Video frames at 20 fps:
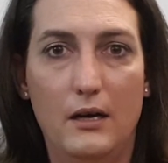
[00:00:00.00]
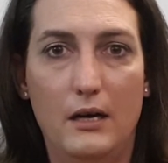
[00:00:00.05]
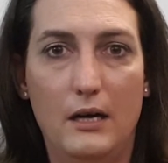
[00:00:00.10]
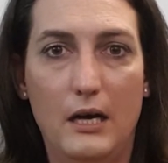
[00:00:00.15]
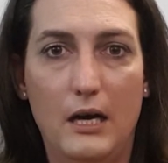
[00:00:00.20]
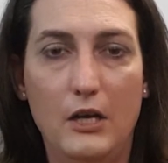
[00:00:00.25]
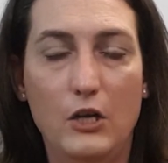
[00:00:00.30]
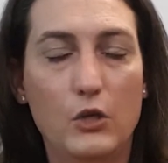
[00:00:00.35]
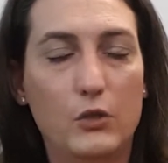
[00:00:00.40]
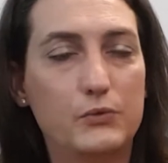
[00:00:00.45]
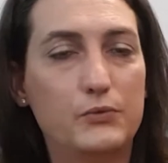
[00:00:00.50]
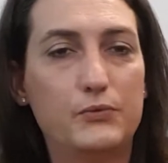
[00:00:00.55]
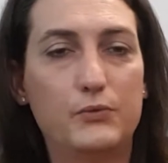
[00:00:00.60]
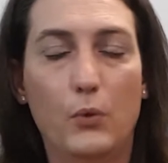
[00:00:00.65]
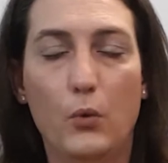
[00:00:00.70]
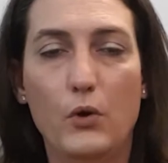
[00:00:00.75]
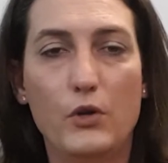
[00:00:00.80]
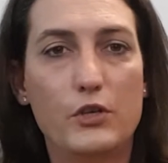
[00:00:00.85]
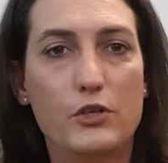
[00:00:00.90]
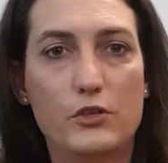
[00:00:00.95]
I look
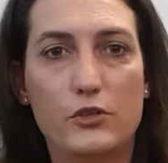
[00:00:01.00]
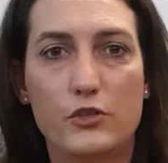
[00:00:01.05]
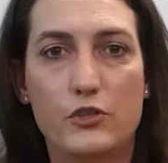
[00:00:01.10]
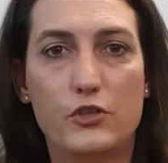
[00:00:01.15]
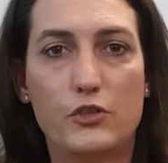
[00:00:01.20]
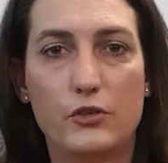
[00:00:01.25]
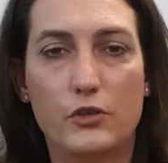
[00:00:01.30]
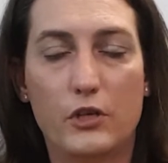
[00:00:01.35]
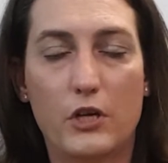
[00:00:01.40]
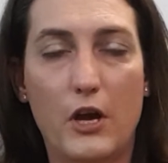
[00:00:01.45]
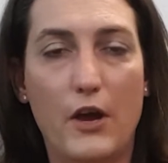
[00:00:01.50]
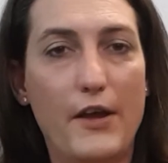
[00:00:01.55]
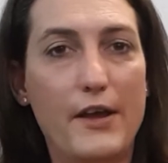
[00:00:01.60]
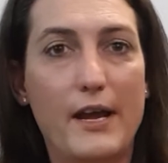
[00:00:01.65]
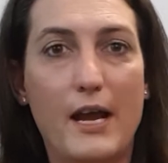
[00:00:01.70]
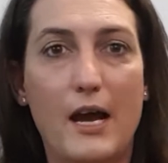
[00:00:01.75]
forward to going